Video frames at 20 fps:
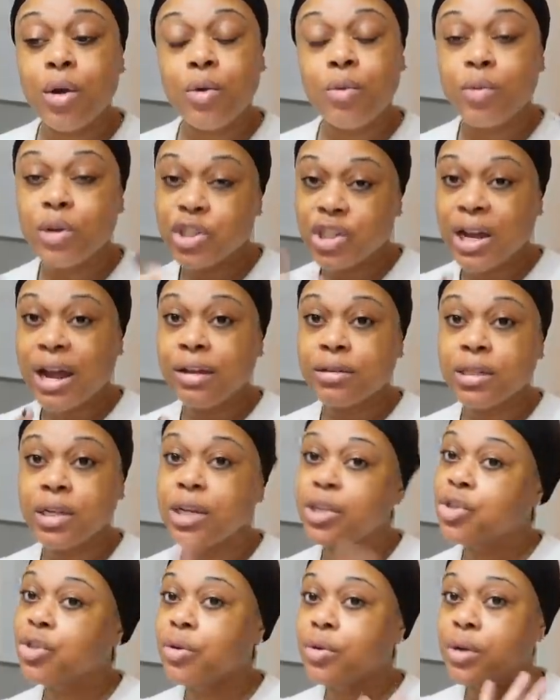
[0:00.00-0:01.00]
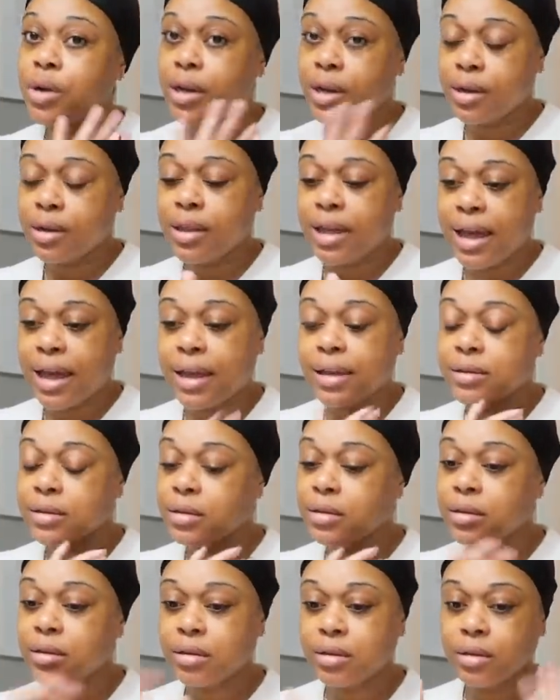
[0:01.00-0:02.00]
which I'll touch on that
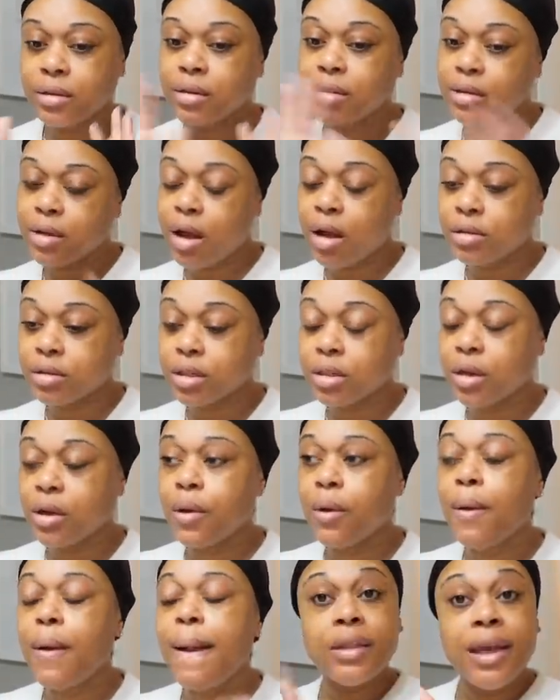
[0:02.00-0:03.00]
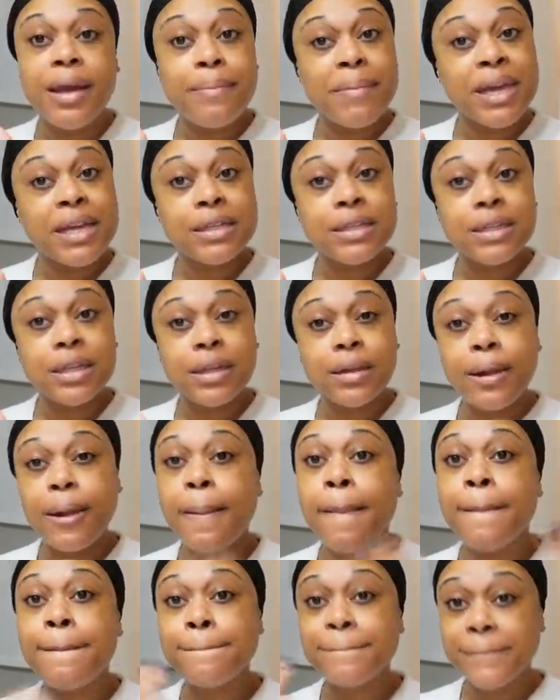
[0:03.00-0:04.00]
also. So that makes it
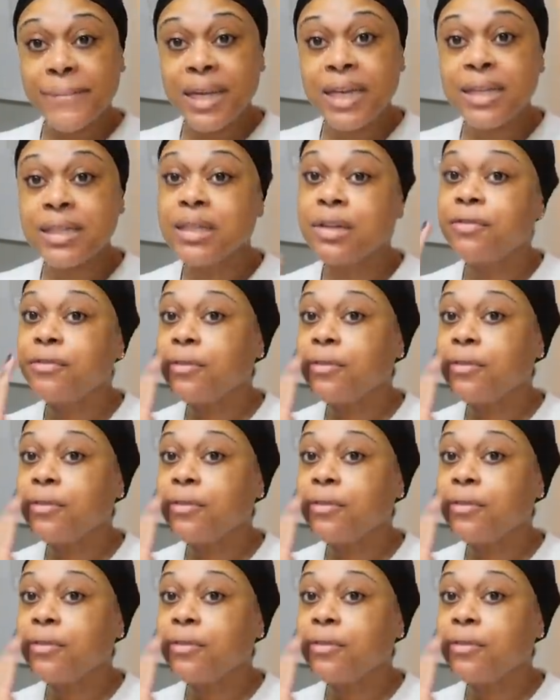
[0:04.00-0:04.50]
easy